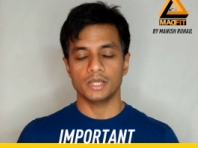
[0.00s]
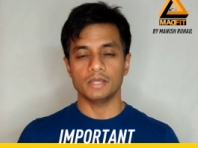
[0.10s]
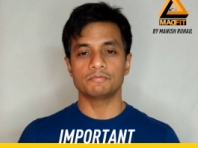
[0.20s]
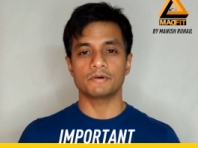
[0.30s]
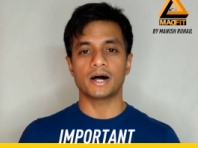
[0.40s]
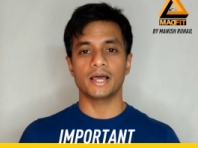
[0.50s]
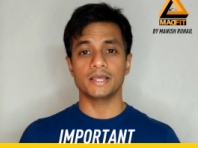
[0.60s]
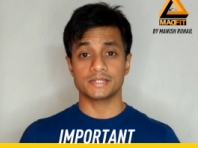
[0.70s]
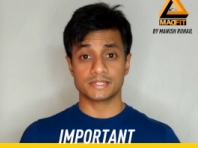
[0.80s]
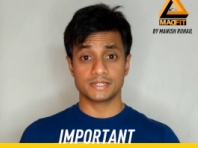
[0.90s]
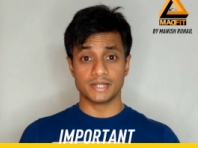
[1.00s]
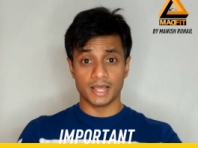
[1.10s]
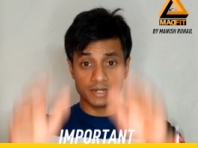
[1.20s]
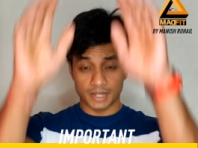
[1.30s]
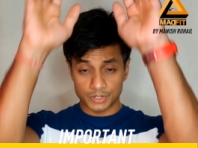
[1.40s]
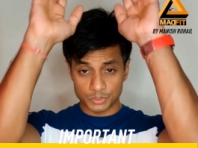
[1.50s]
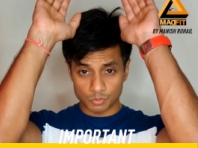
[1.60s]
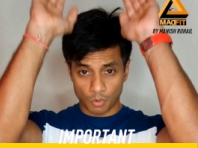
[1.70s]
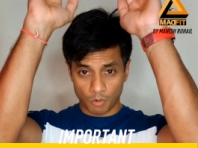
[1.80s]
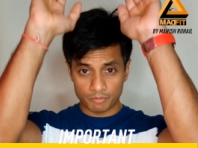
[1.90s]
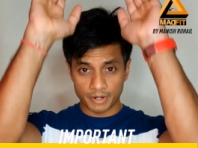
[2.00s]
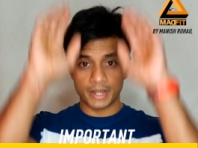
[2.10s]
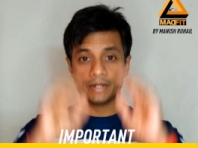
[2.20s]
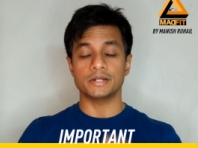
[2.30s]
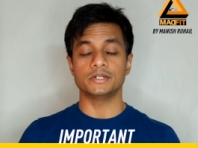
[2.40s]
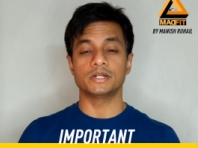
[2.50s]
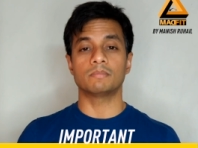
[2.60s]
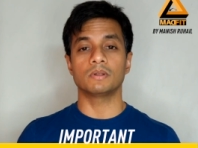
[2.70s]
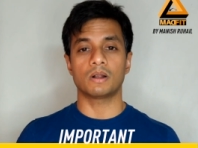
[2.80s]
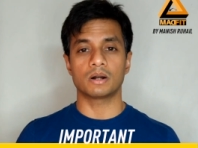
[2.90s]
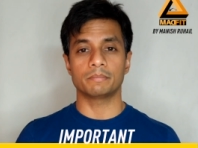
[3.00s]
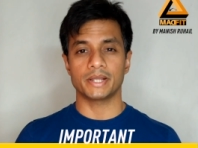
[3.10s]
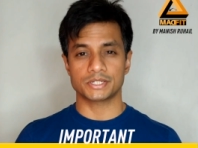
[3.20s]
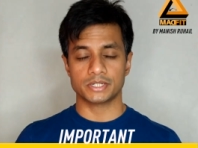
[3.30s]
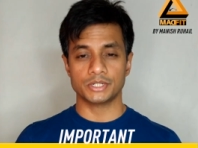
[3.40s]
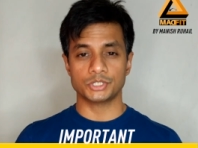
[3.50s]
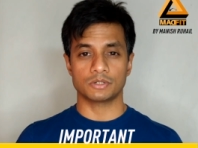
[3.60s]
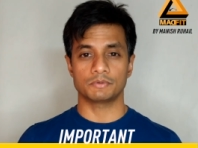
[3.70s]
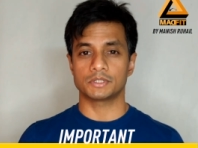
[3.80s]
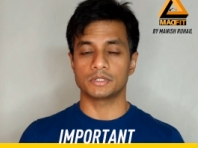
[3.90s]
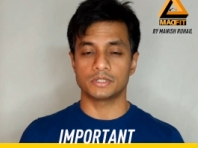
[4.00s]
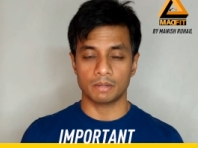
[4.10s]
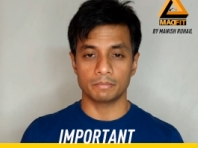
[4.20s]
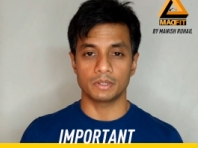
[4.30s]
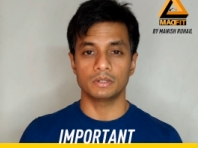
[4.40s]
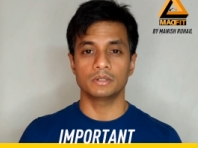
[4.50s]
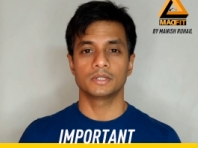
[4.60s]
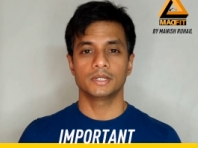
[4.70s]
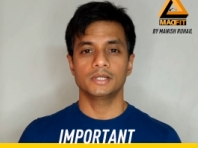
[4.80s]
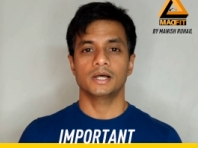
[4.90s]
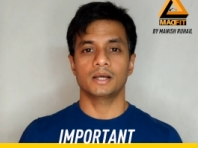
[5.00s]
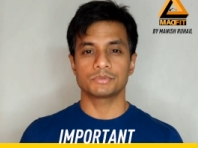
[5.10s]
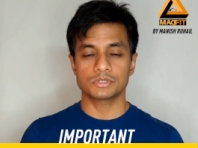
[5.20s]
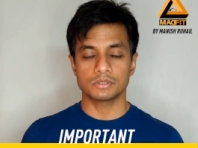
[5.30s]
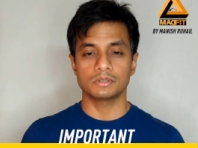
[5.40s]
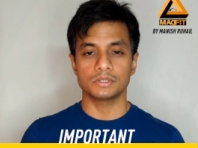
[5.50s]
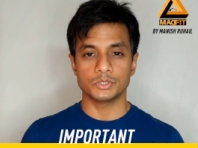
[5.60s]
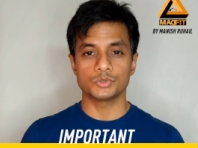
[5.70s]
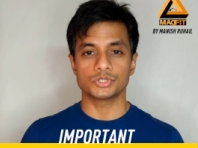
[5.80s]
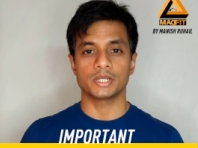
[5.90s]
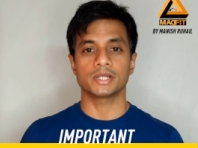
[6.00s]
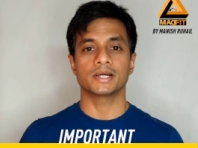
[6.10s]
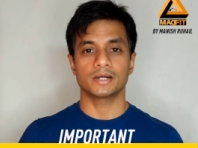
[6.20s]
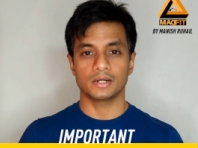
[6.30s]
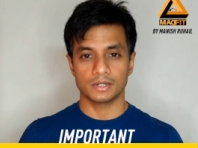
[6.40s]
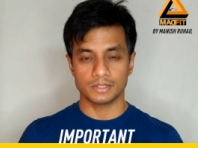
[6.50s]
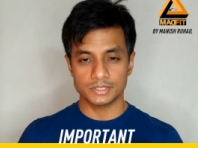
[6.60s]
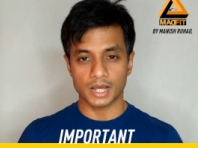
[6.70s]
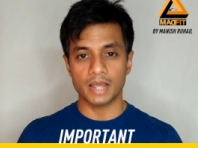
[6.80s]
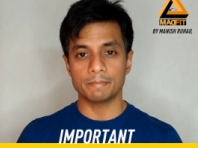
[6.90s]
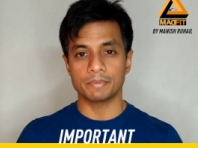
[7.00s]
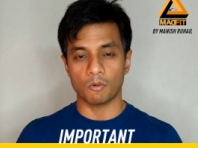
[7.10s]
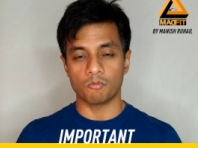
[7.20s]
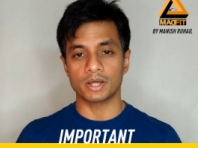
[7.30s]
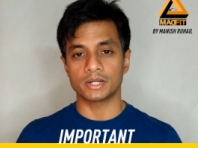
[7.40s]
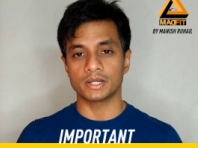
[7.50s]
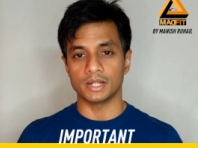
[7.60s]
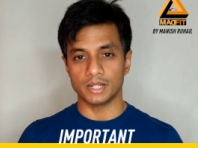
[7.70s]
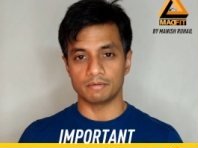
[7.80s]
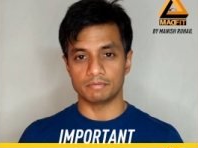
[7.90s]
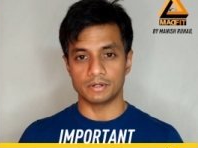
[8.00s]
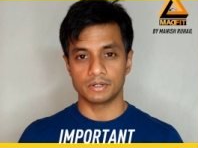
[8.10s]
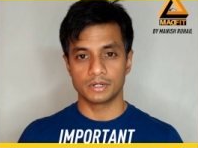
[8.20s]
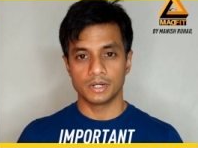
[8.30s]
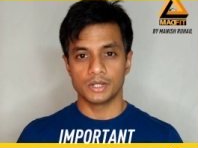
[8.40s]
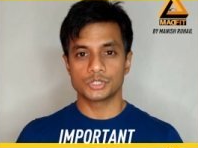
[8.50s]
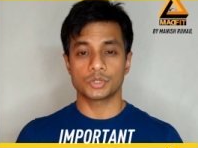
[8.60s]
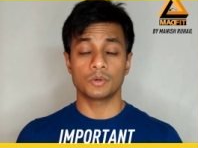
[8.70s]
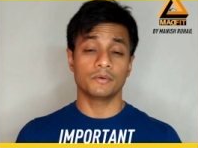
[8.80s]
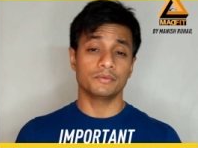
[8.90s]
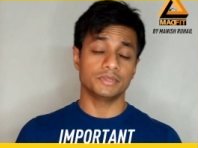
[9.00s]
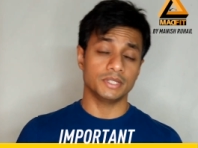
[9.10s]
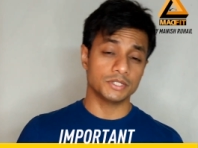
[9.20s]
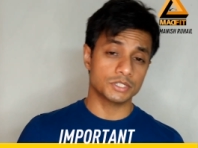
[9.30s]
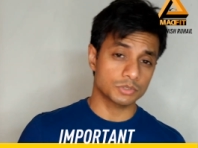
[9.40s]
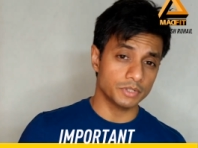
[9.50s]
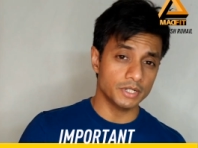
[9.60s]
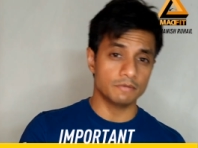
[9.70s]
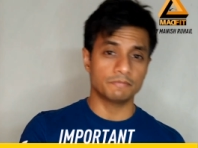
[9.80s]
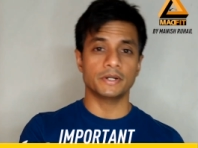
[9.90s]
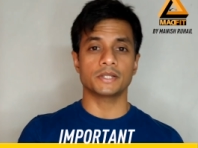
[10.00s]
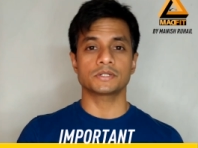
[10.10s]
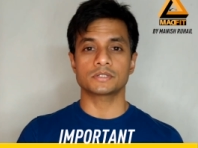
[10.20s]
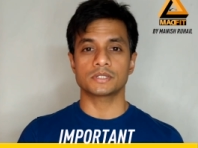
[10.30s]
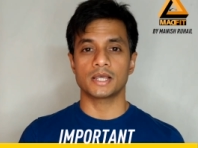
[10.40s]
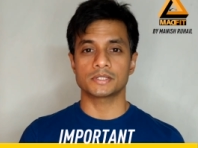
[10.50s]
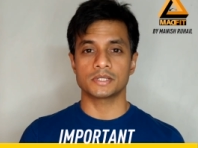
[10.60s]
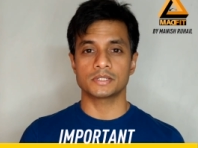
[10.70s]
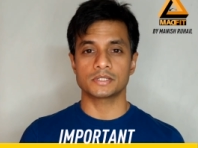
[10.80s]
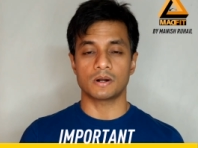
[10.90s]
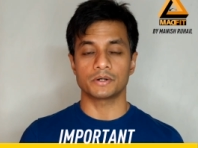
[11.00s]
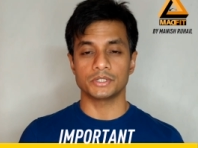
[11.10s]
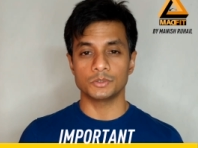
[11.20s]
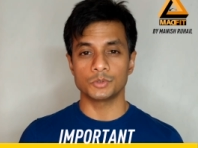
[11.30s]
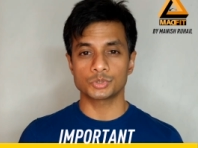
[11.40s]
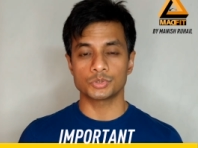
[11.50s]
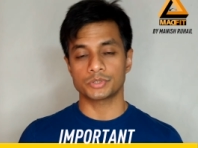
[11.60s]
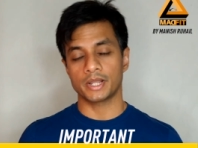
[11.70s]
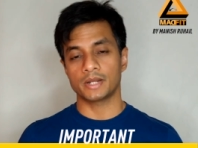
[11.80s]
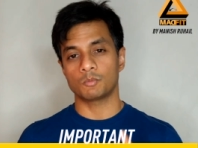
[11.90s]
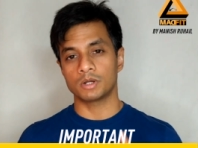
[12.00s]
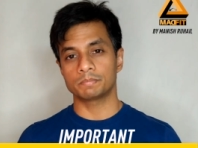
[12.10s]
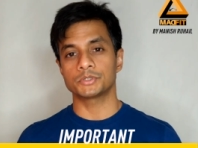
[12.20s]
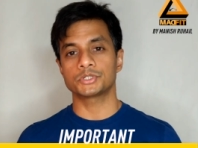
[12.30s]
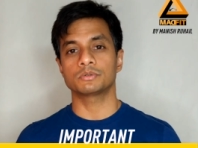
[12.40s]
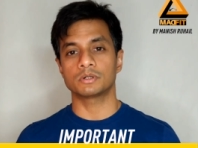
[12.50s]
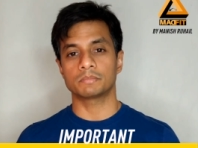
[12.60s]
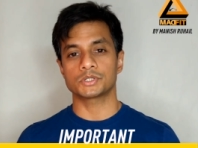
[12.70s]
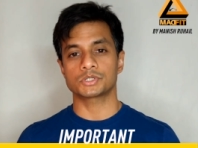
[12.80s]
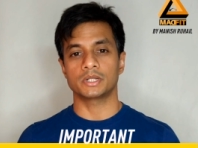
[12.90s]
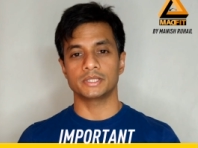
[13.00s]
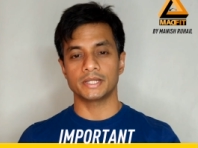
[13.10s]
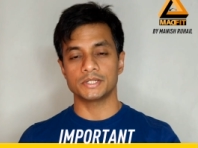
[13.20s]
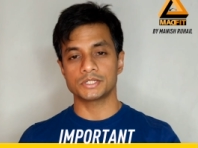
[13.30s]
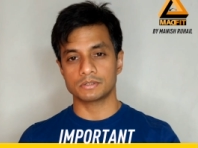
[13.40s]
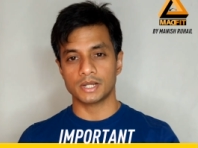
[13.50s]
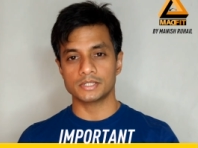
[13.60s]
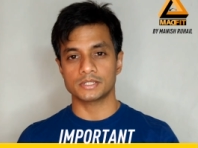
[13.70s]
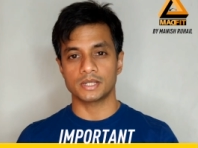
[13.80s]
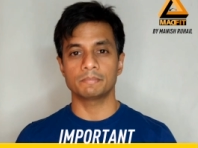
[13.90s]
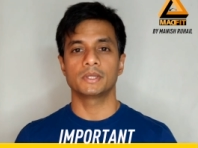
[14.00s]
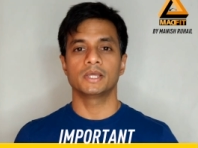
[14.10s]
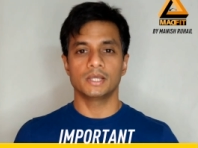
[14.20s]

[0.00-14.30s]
If I stand and do overhead double arm extension with a dumbbell, I'm still using type 1 lever. So these three different exercises are used to train one particular muscle, and that is tricep,